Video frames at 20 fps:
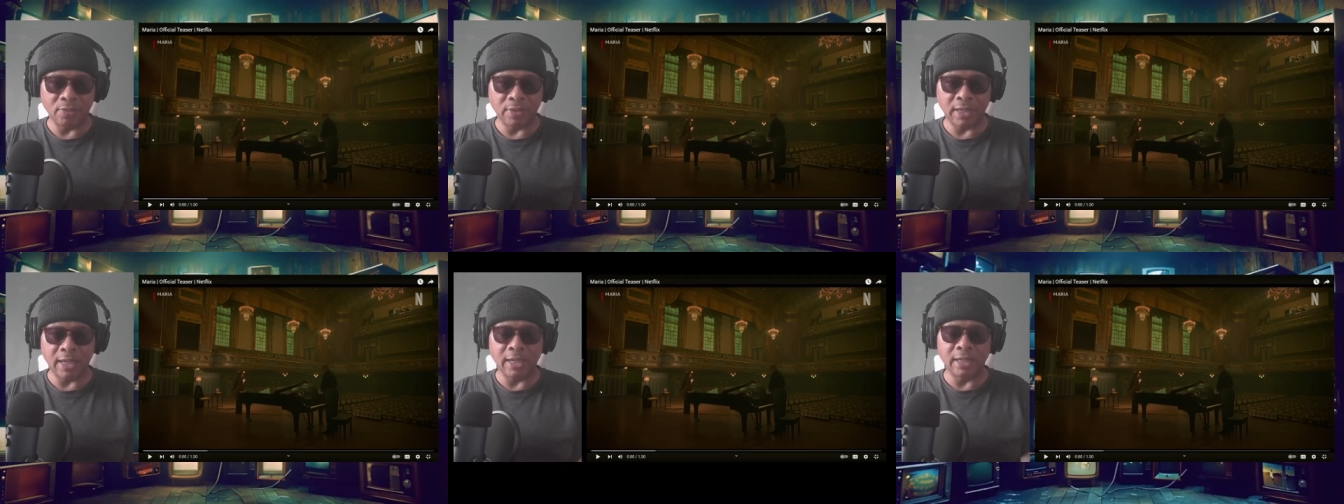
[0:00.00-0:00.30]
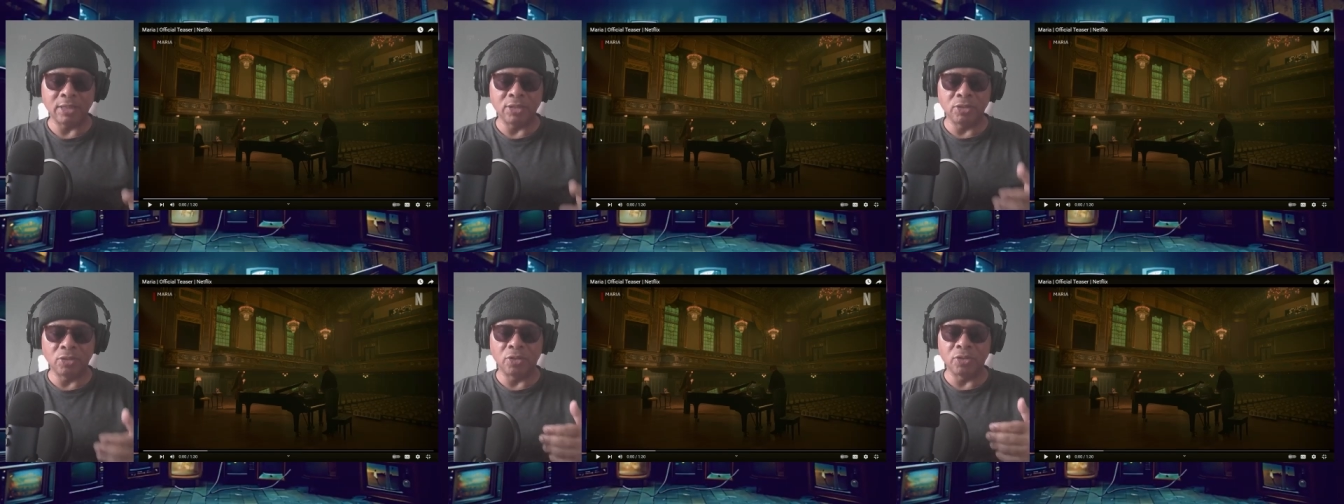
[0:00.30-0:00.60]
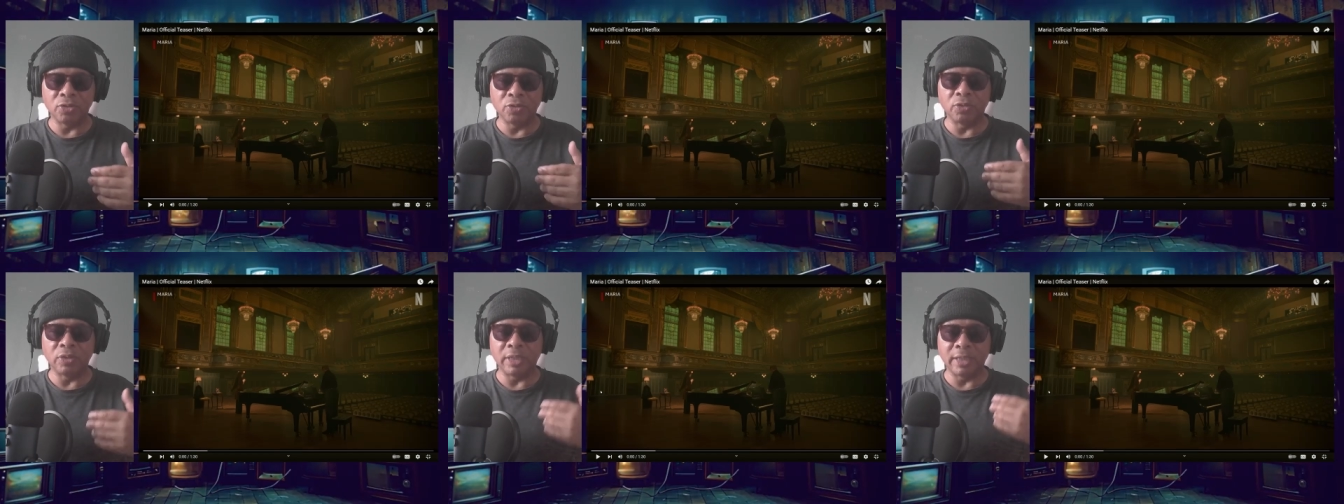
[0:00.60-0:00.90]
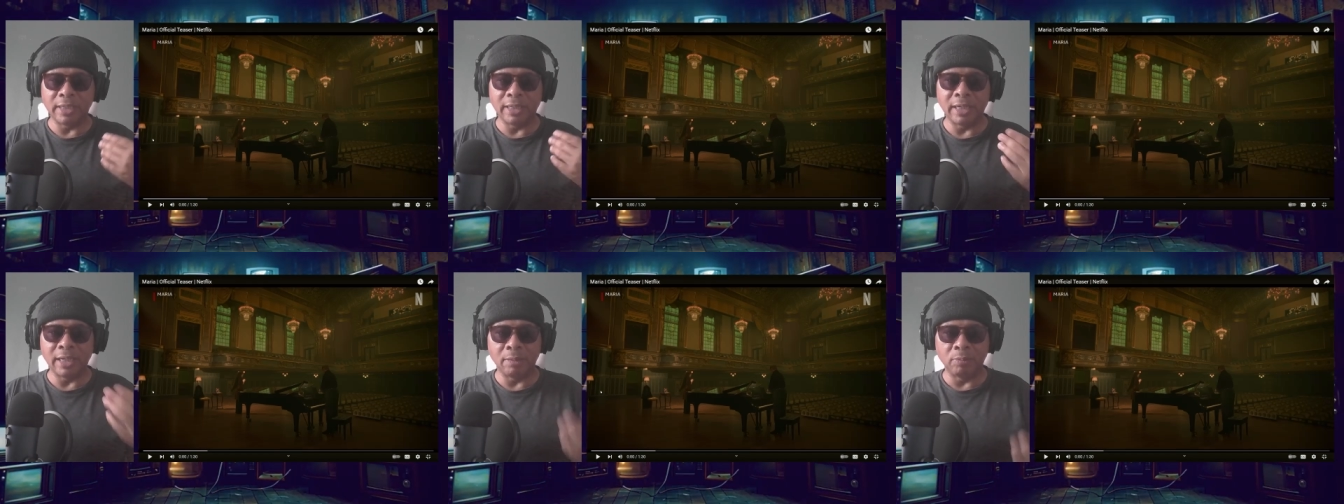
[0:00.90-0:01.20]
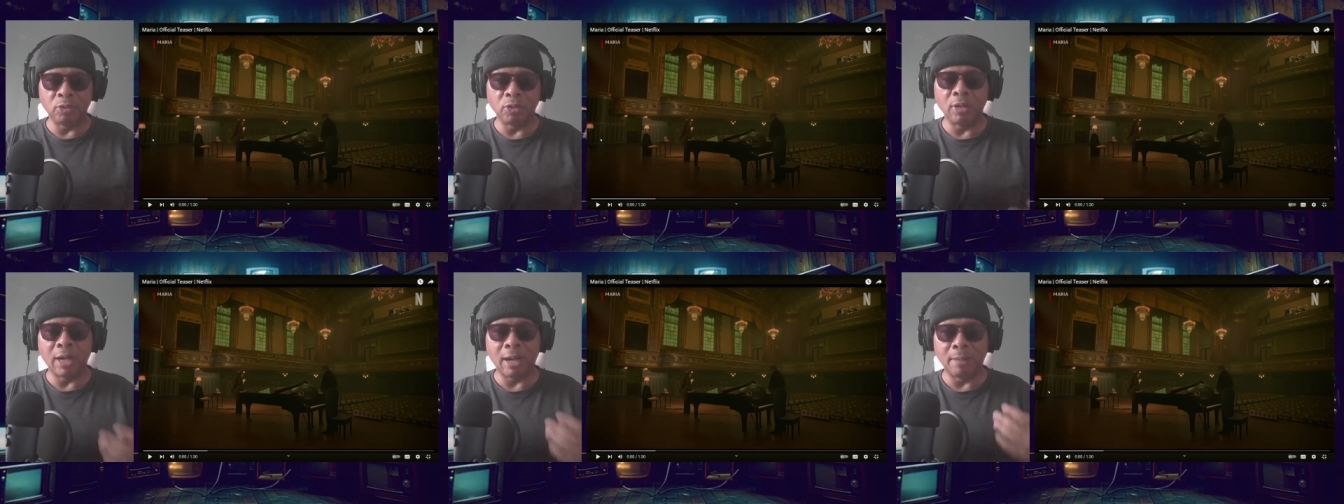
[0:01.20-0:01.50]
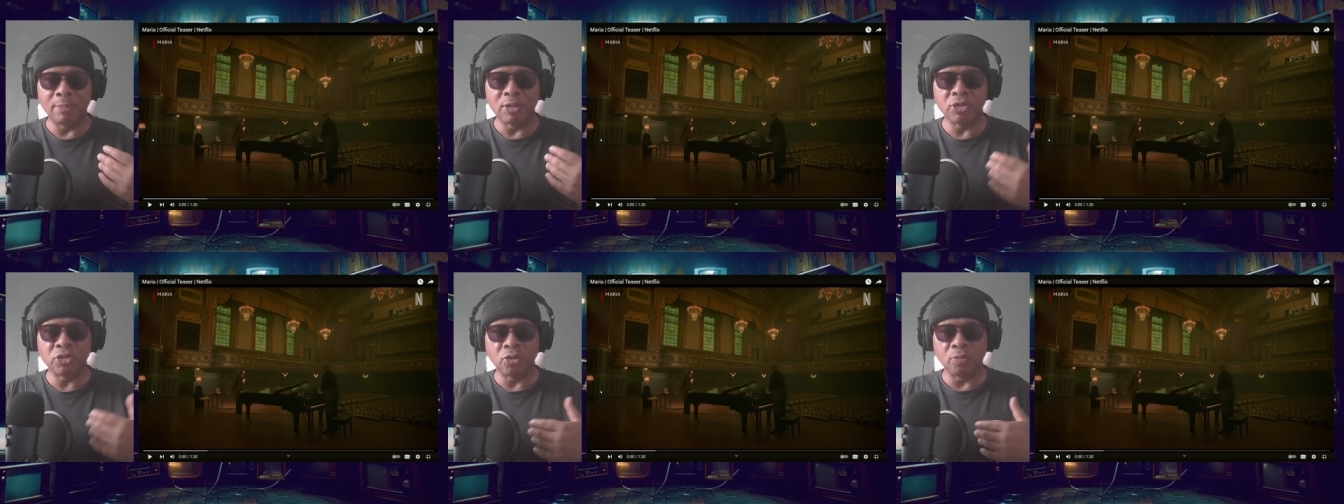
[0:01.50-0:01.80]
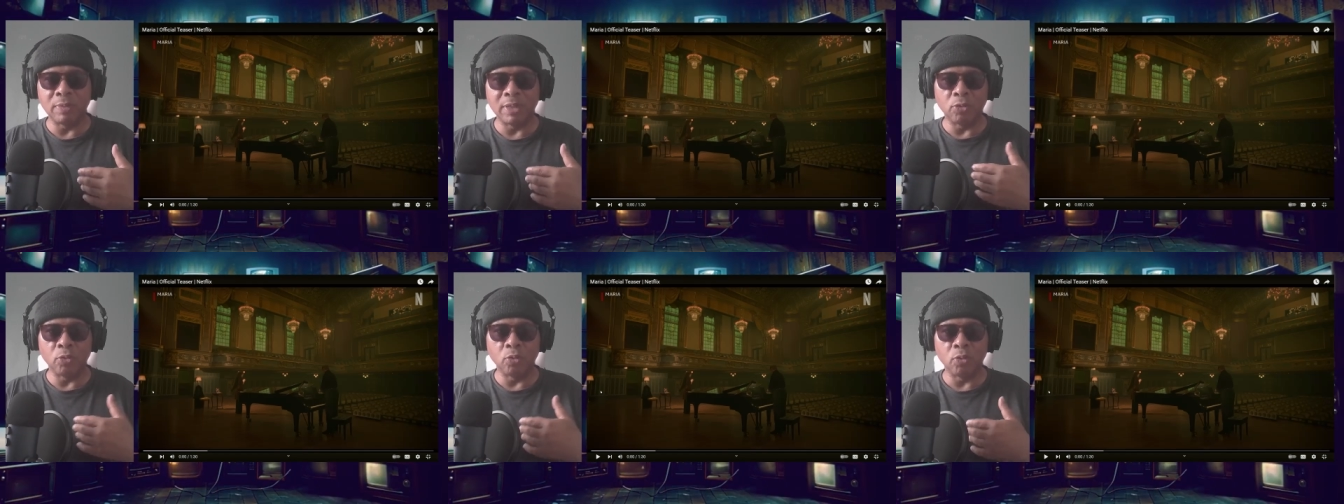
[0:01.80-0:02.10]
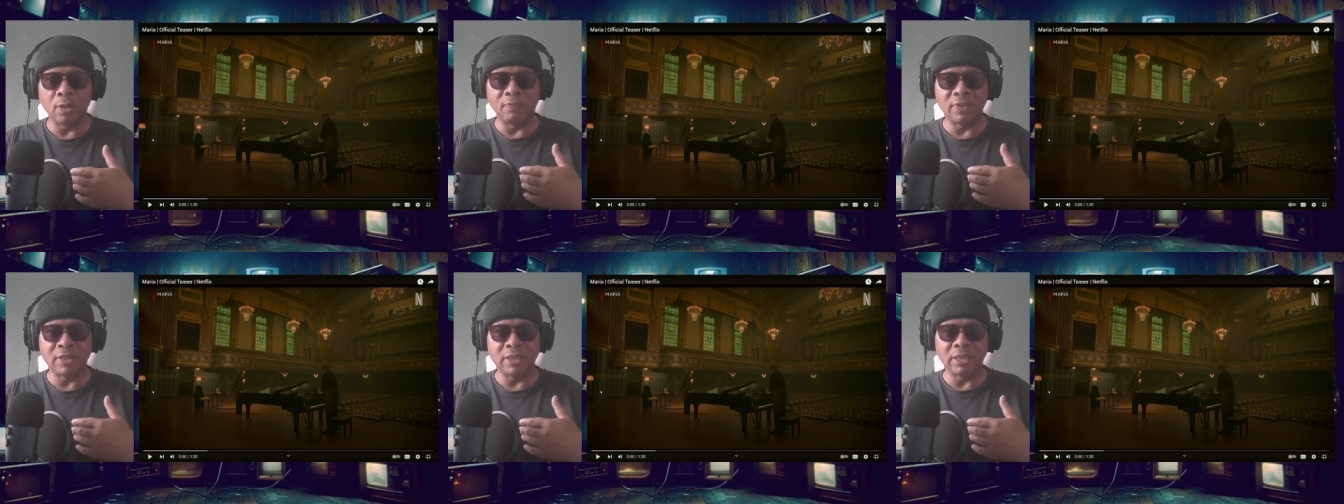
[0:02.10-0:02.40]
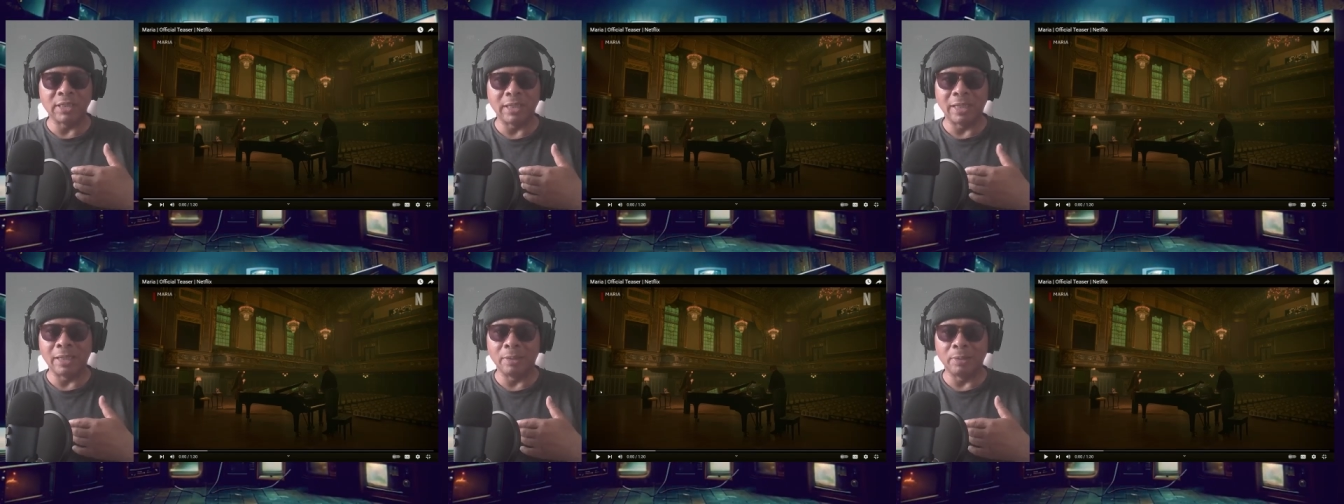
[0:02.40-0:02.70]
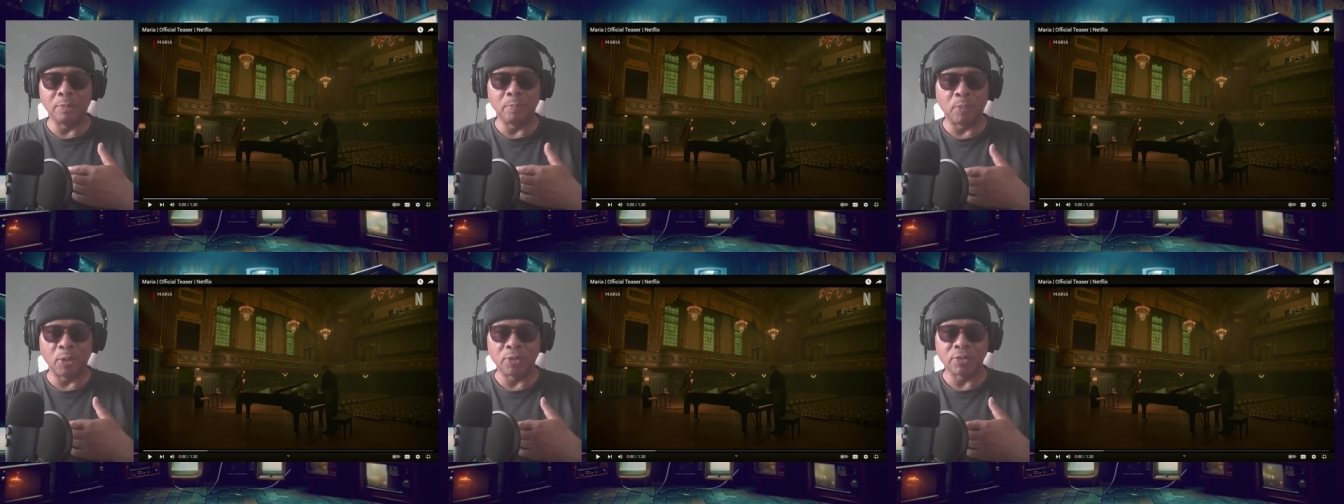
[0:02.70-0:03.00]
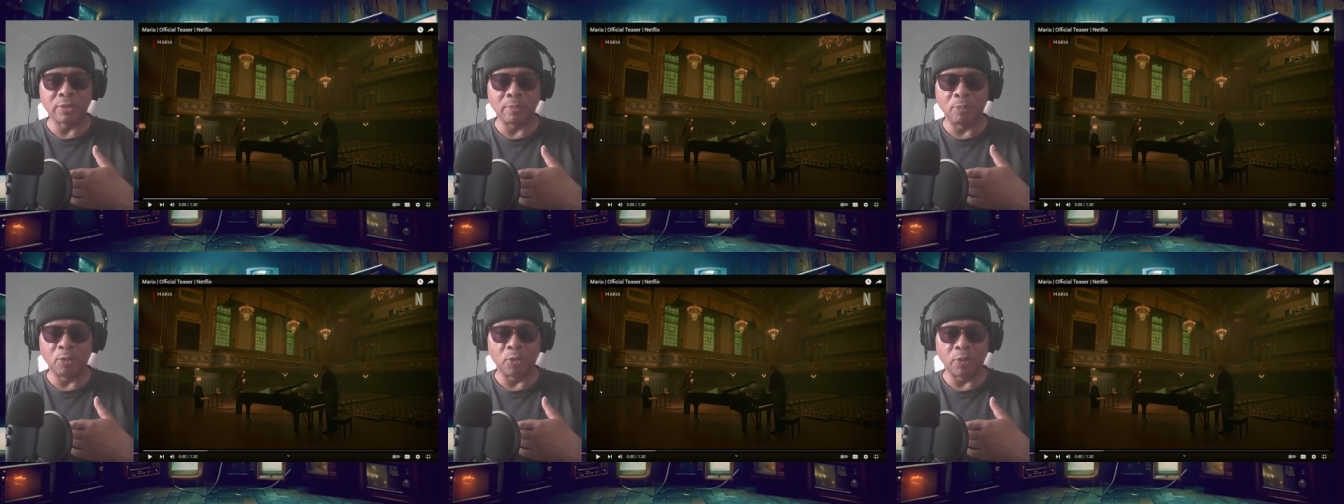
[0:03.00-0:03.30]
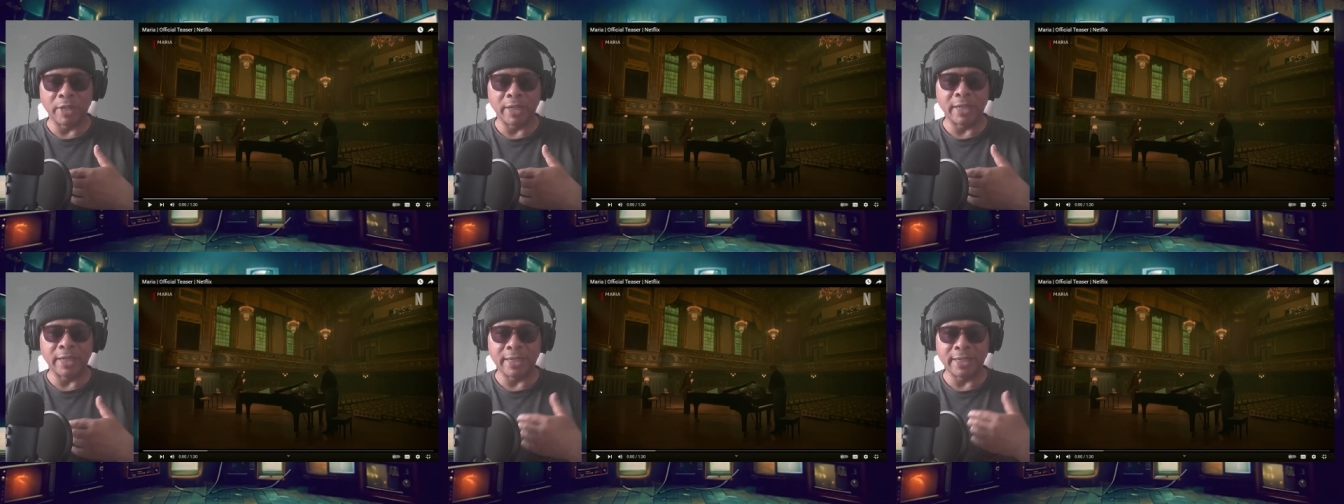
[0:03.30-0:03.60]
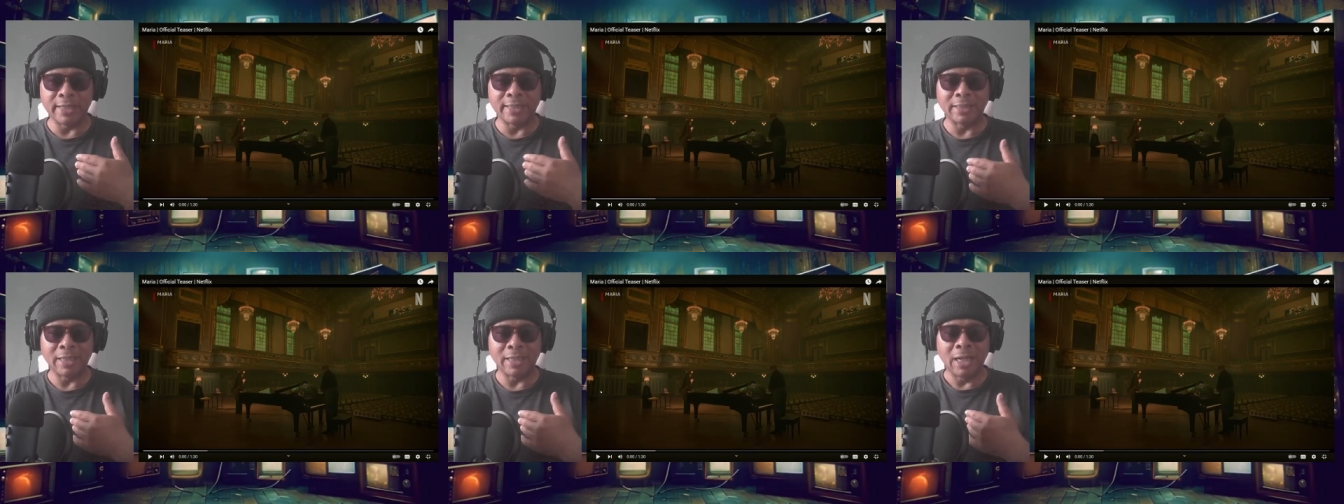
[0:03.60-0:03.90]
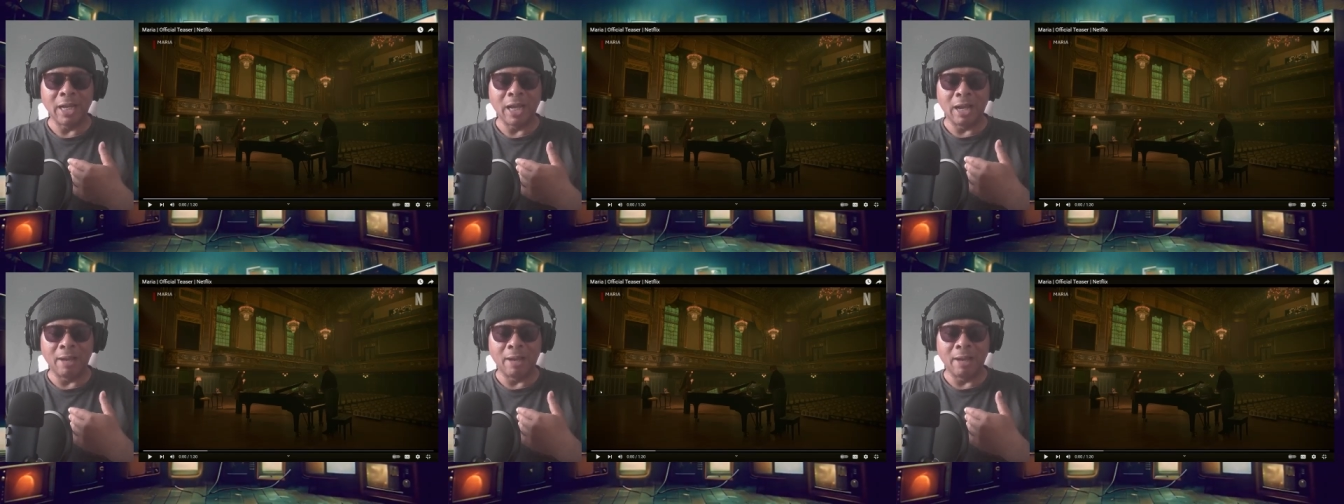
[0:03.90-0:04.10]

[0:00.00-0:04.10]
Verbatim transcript: Okay, you know, usually liberal. I'm assuming whoever this person Maria is,